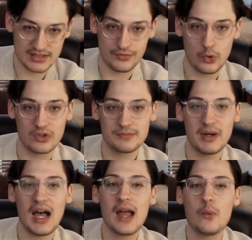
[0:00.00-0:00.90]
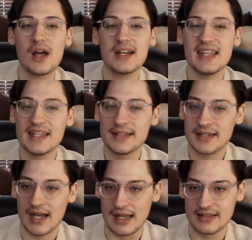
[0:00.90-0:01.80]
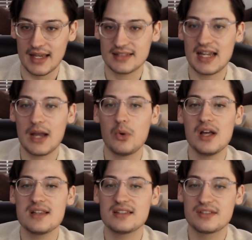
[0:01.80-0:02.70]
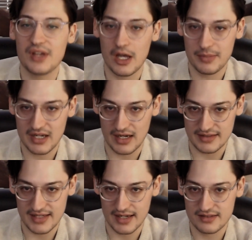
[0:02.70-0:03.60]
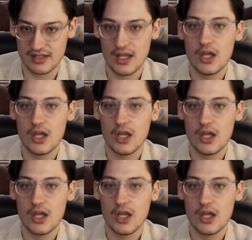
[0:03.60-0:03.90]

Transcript: of course, but I want in context. I want sub context.